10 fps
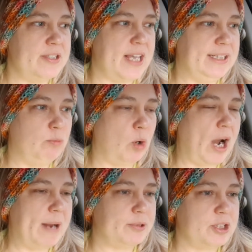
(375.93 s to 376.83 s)
They were
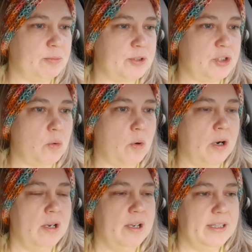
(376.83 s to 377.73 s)
able to restore
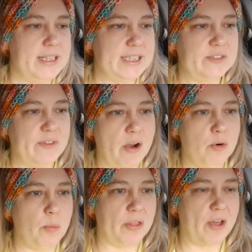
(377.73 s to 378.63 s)
this phone with